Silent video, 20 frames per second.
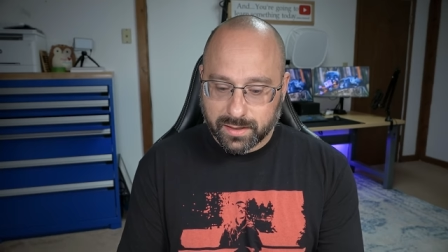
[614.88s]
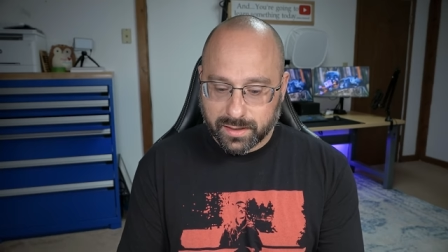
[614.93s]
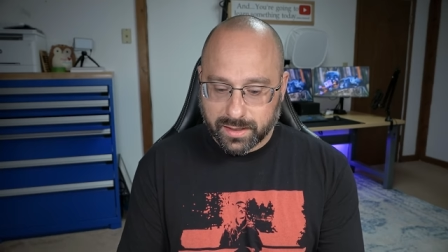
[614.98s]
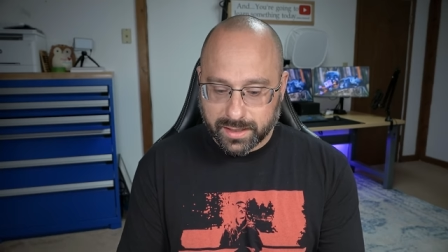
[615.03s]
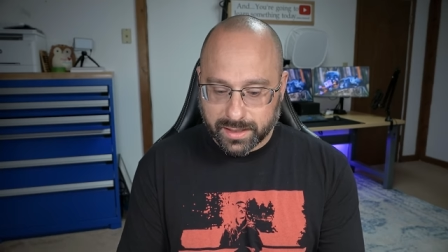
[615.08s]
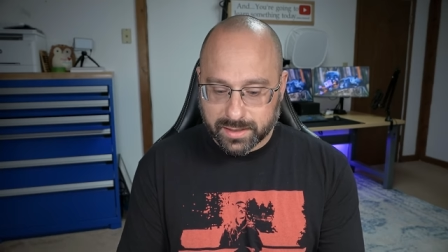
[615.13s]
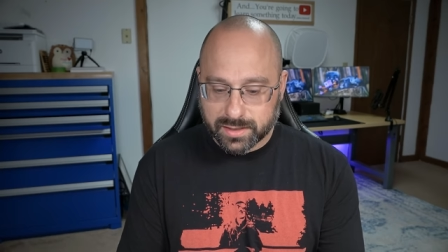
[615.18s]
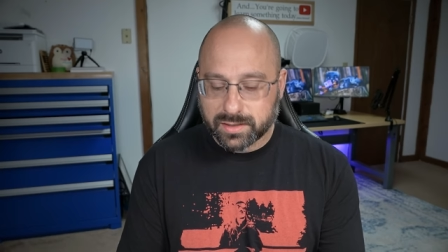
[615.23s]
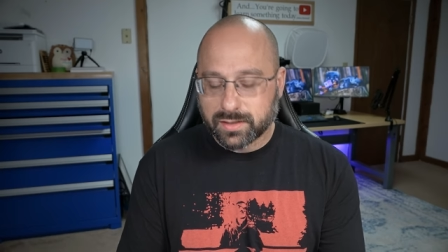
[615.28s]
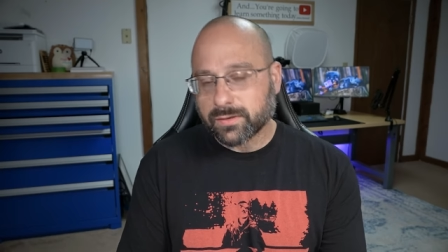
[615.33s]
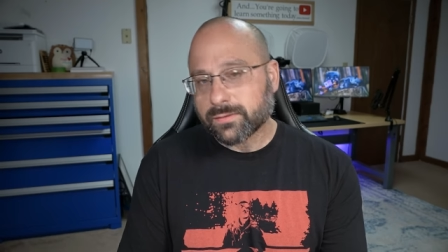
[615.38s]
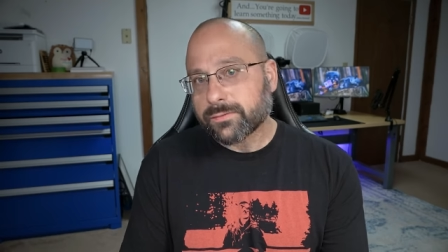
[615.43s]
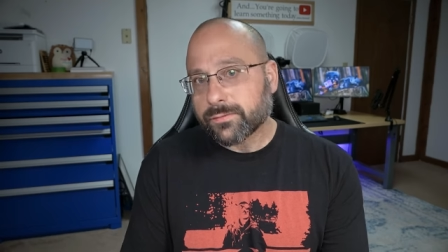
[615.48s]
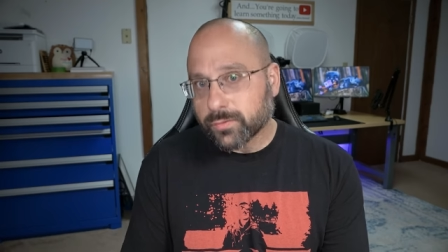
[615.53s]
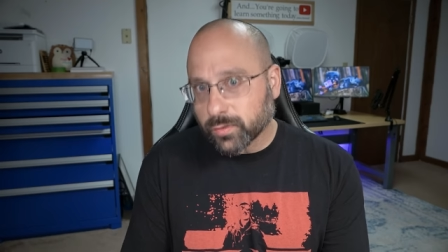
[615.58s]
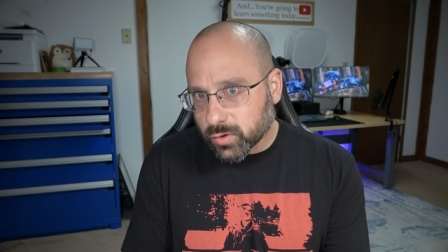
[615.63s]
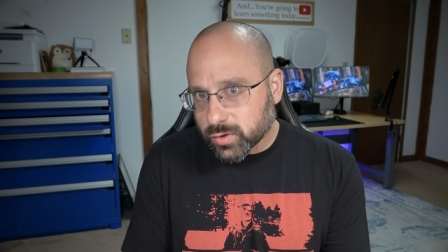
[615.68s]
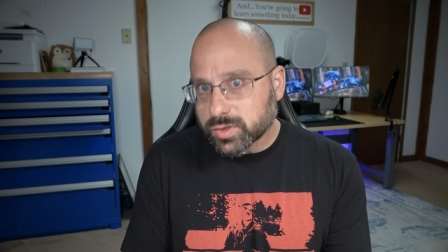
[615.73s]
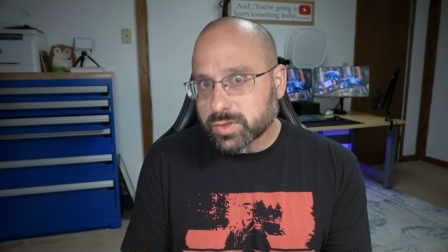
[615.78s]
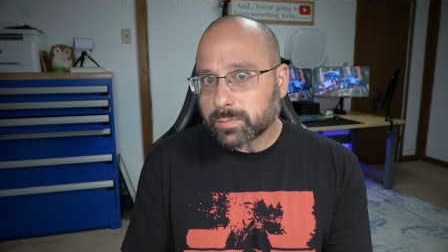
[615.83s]
is the
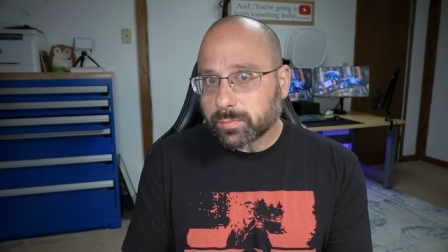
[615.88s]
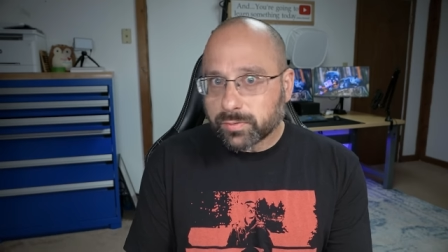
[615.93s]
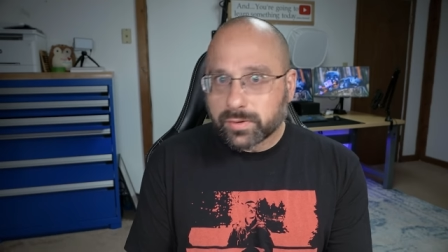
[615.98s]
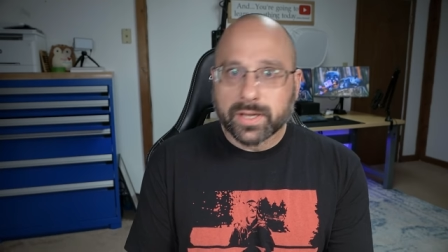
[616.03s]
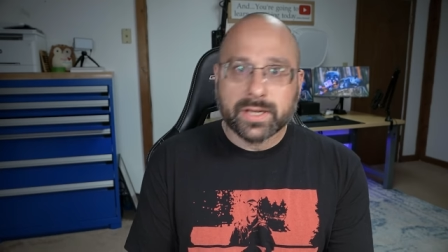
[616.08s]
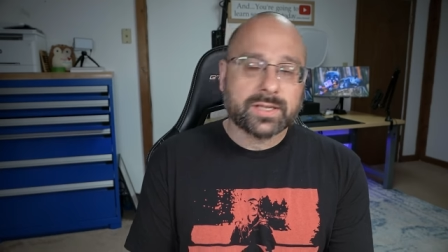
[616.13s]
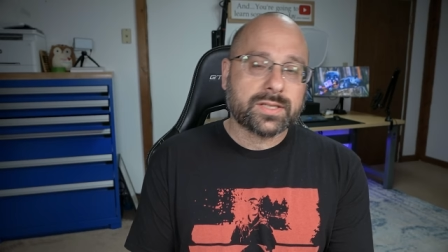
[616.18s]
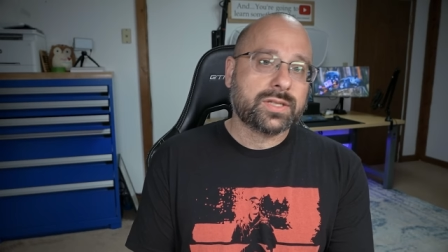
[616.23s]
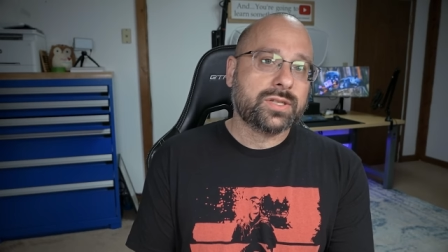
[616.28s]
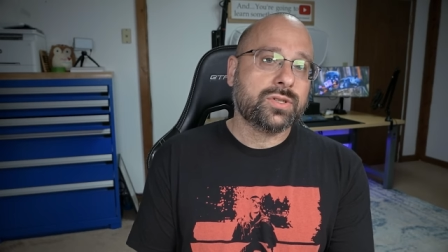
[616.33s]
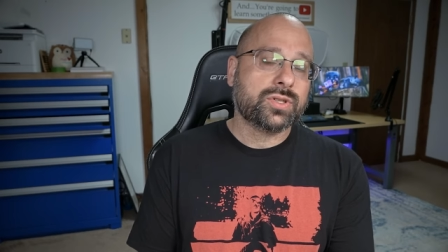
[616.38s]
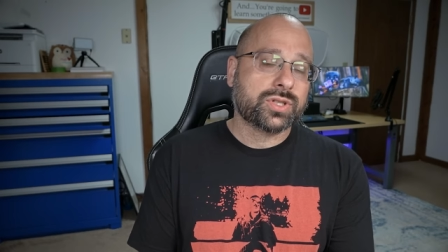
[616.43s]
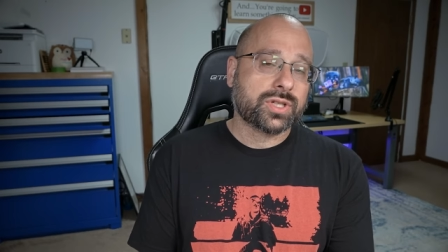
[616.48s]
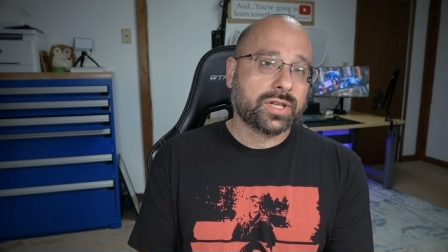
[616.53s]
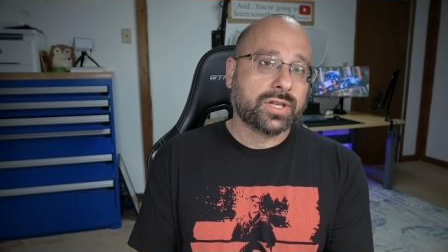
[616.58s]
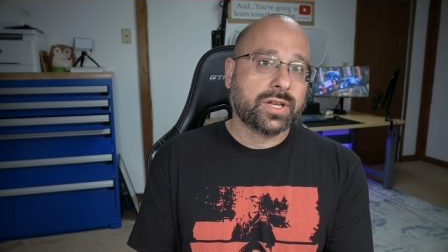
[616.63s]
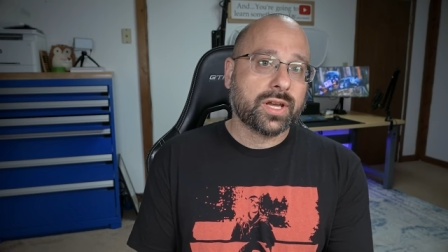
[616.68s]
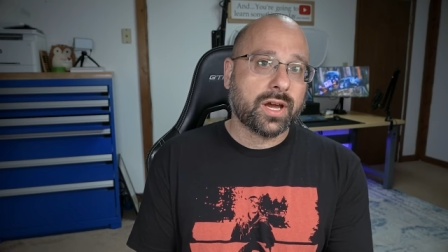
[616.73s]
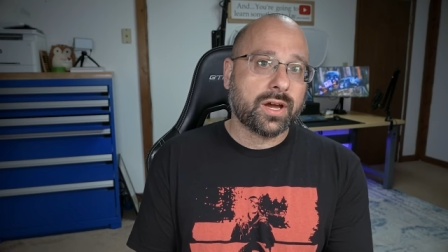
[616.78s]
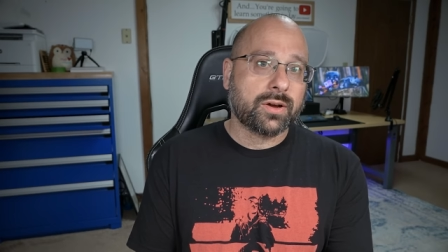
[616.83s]
first place you
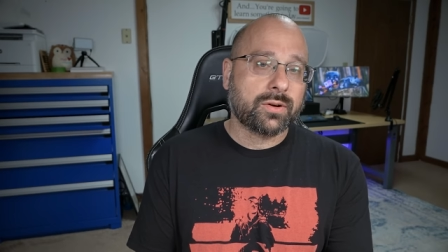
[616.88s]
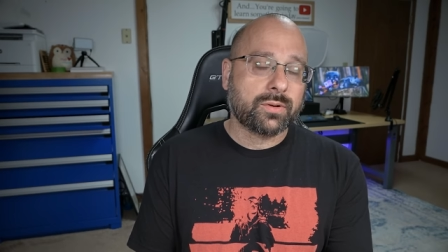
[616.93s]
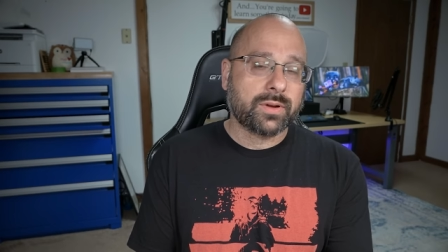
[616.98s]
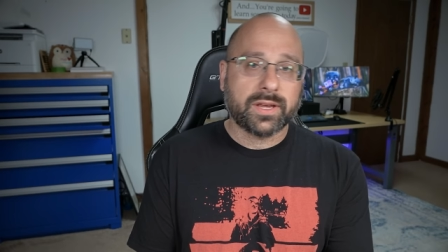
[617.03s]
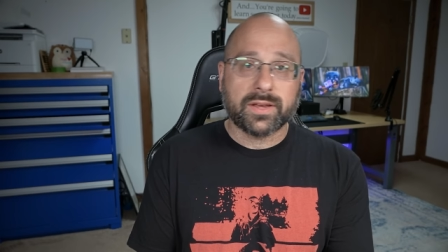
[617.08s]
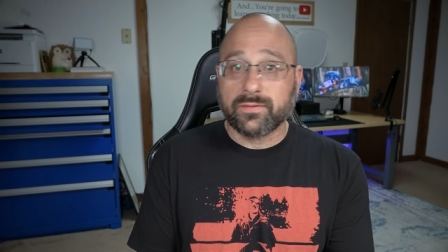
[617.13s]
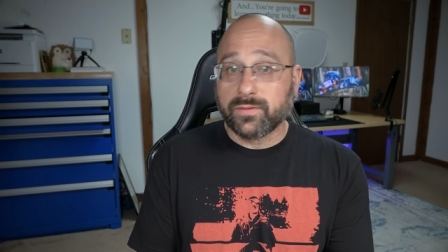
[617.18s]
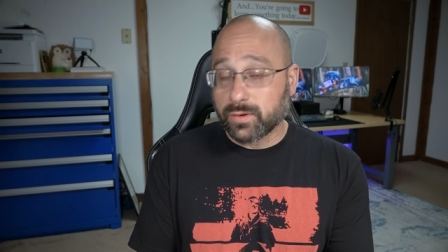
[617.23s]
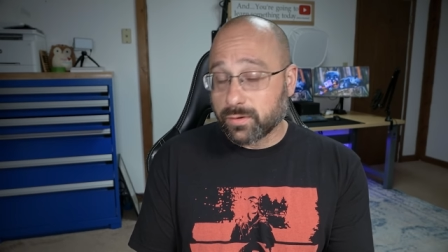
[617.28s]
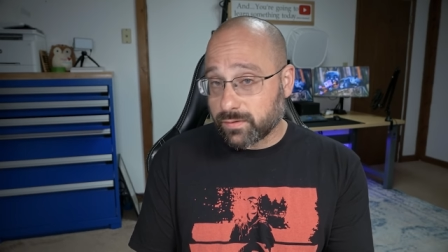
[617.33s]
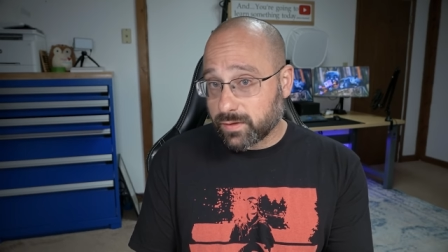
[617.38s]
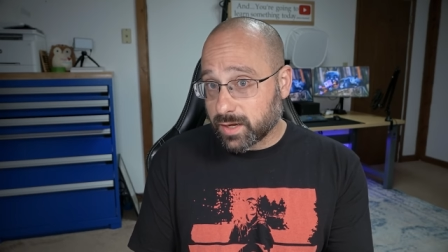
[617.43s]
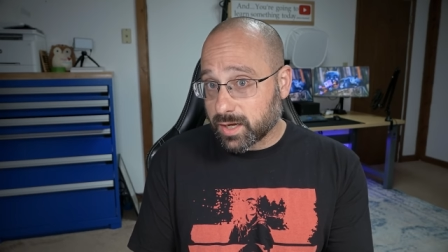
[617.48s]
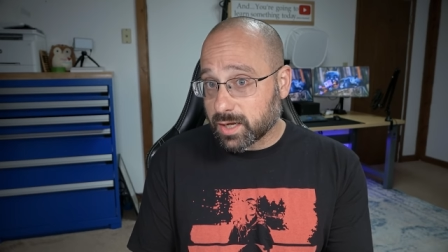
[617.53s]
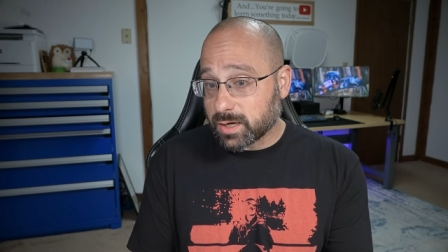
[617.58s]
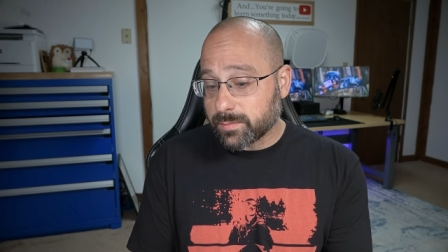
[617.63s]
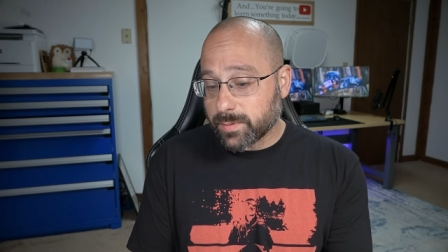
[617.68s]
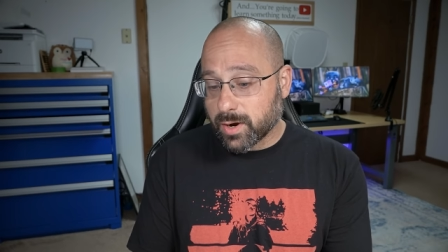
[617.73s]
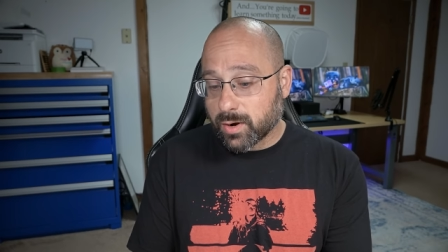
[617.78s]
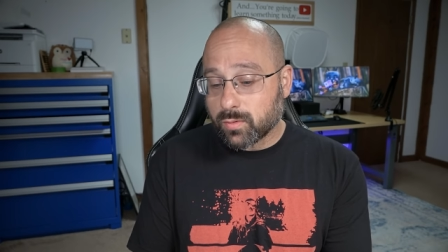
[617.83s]
should go if you're
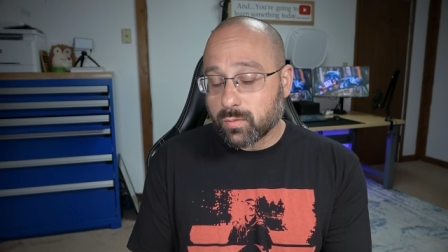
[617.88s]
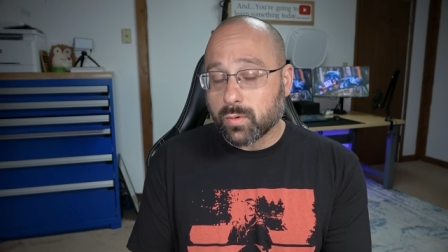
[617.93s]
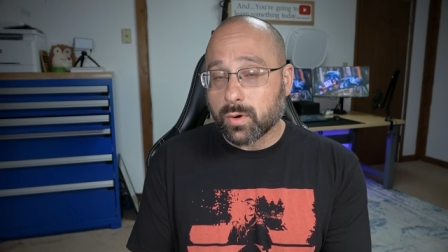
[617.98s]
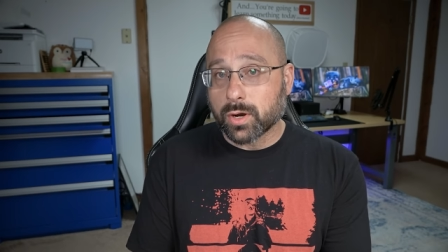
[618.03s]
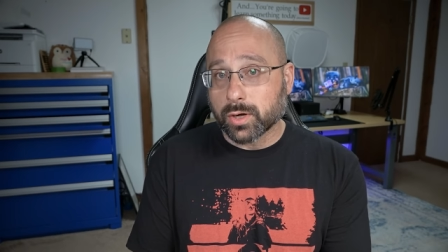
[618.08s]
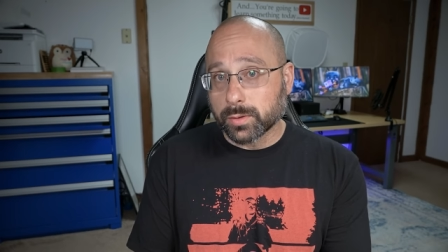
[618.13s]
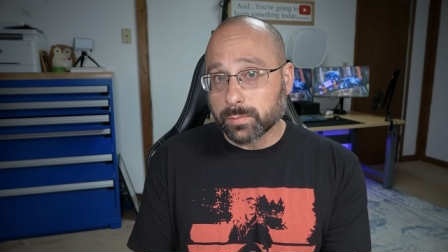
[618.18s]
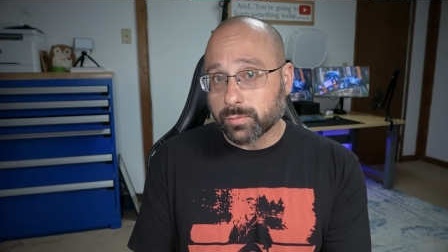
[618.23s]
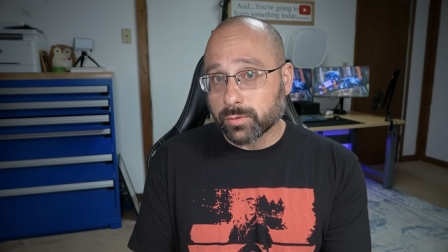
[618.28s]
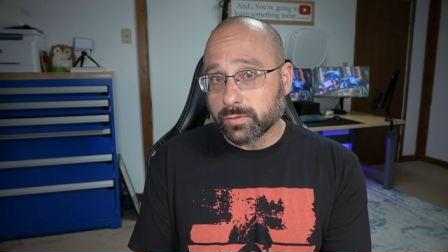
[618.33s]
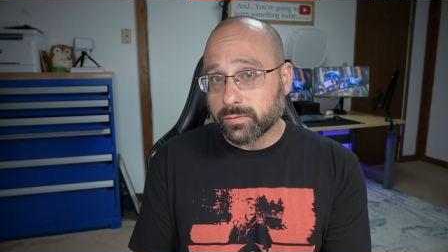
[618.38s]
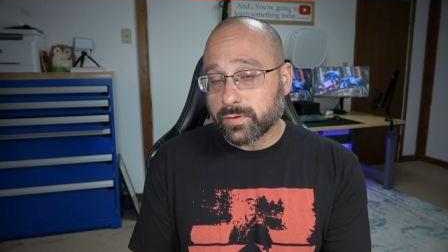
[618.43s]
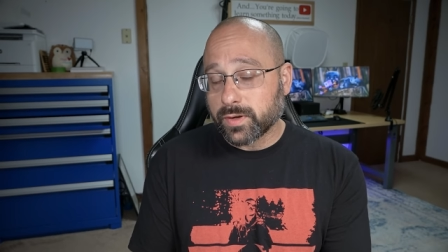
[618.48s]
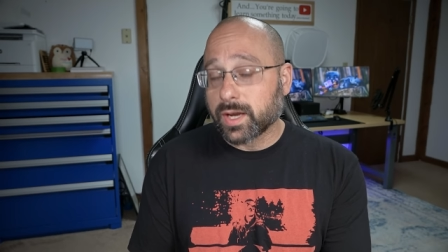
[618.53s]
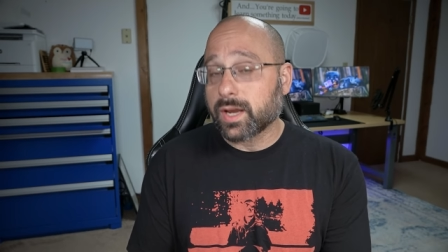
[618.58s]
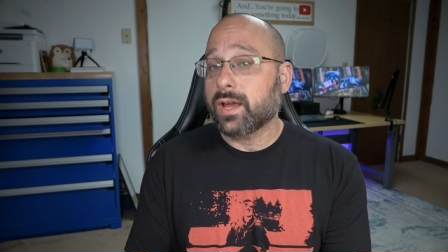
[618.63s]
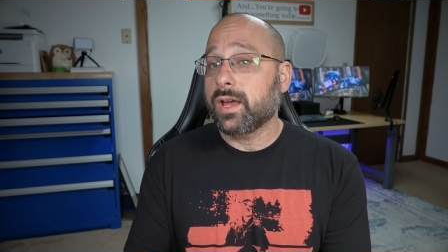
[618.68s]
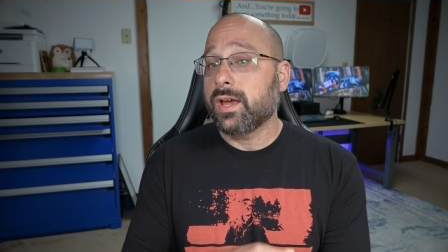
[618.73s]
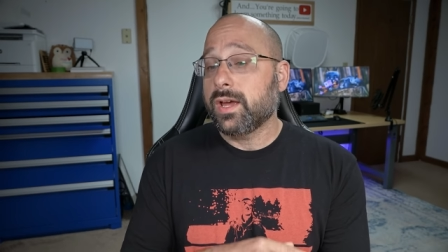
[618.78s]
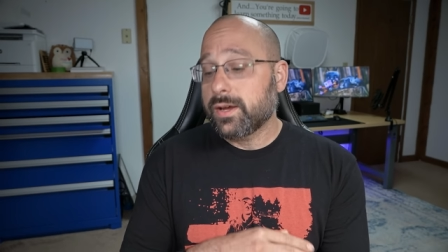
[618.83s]
thinking about waterproofing